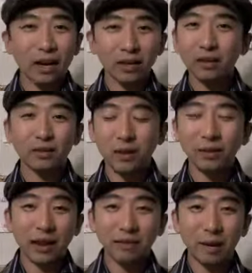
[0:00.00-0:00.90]
You
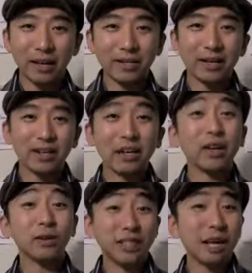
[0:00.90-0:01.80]
don't have to pay attention to
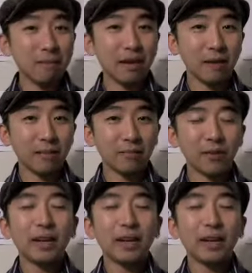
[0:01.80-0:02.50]
those, skim them.